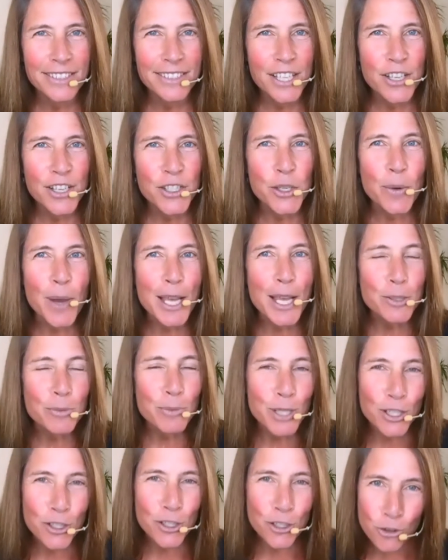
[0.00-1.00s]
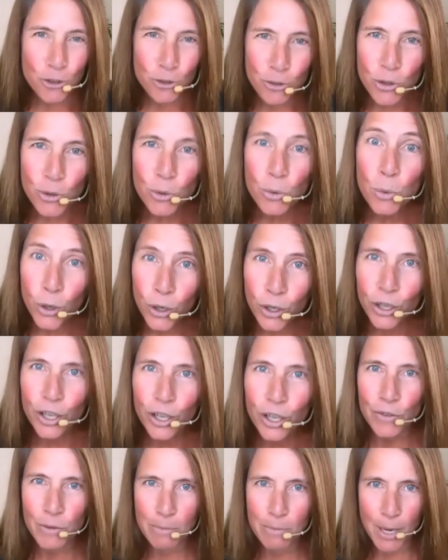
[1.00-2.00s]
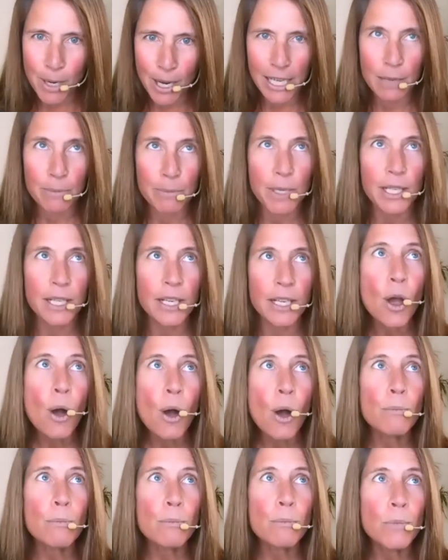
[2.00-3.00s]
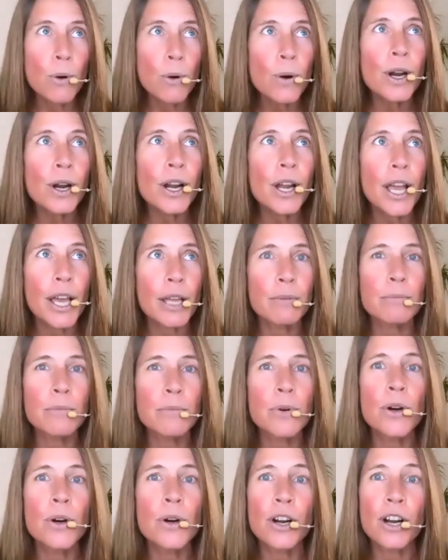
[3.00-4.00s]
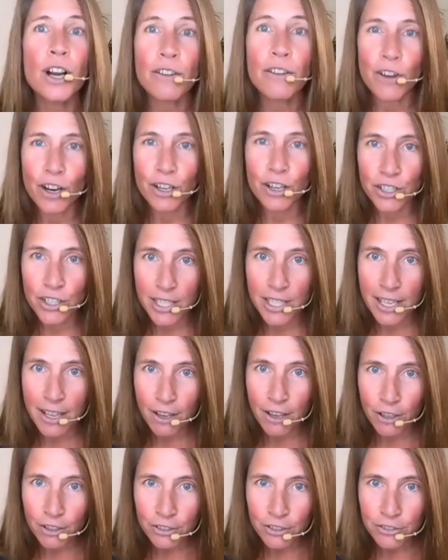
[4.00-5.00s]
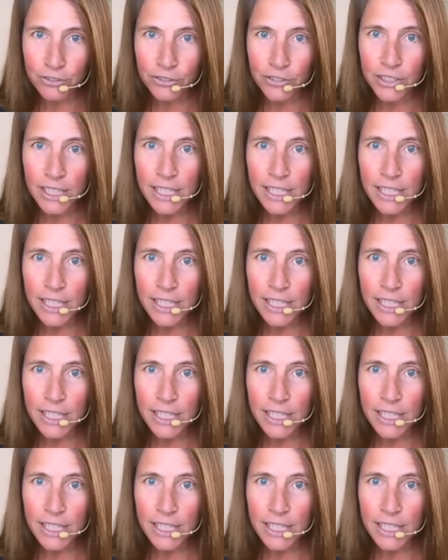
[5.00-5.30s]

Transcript: So as we do the work of embodiment, more and more of ourself